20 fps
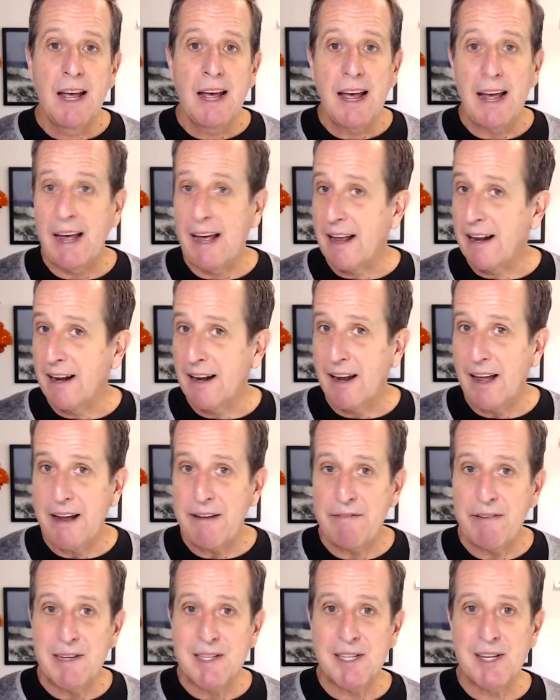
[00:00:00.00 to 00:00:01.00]
And
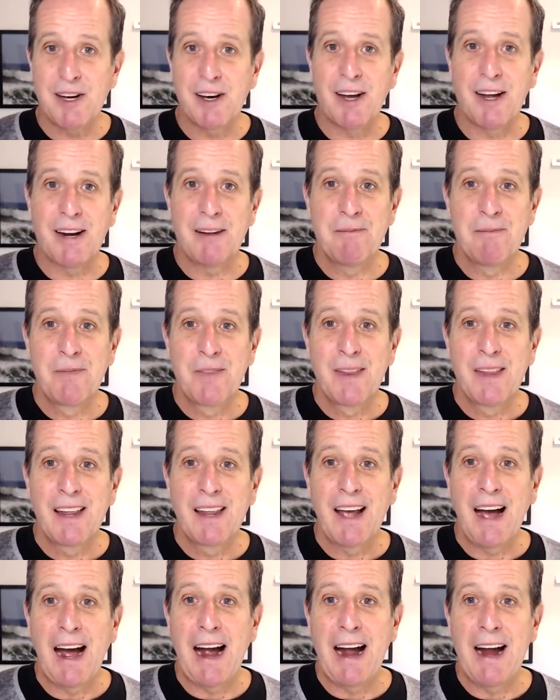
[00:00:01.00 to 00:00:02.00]
life is good.
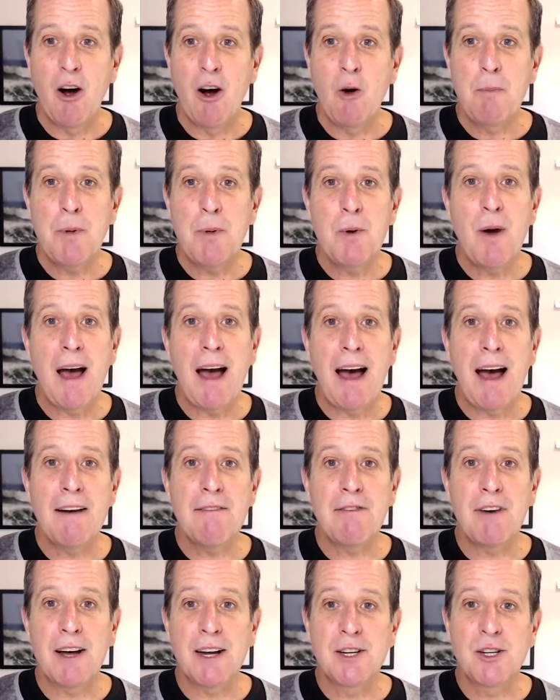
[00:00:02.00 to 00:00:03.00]
I hope you
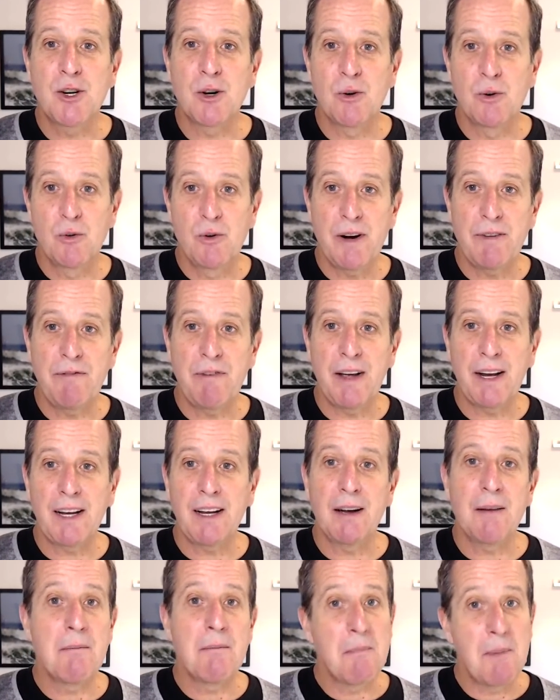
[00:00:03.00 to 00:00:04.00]
have a
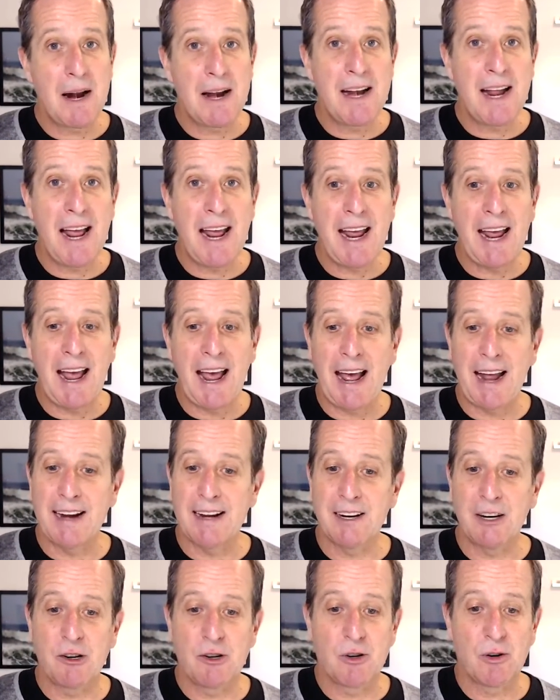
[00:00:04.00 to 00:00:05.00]
terrific Monday and
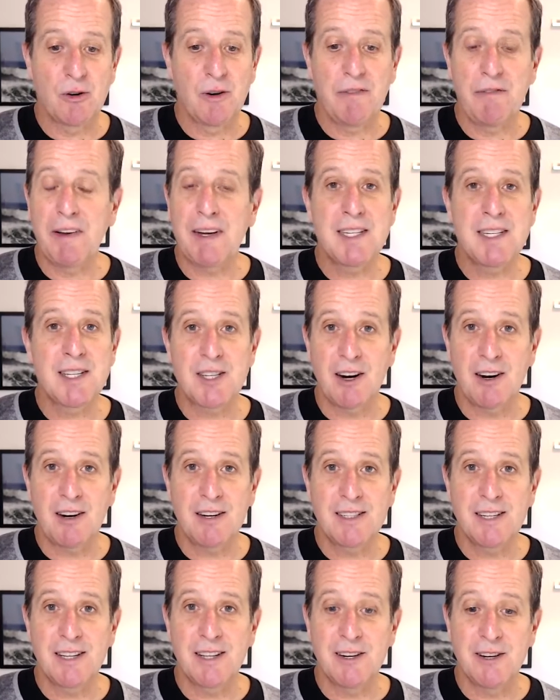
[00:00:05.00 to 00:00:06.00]
a terrific start
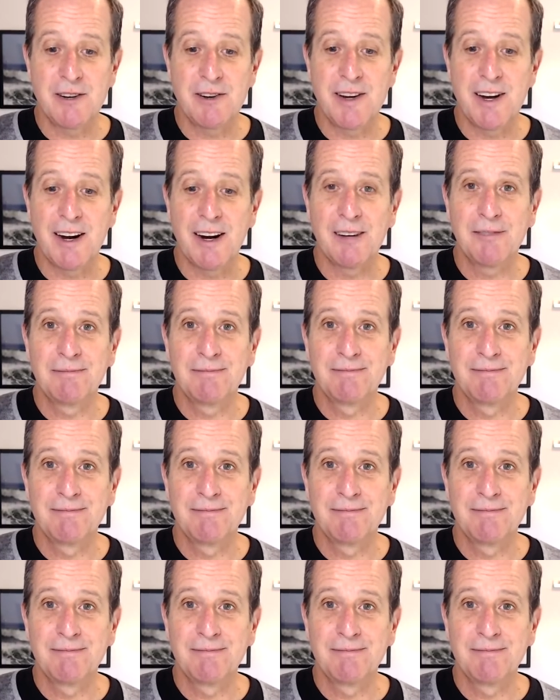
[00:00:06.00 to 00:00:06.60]
to the new year.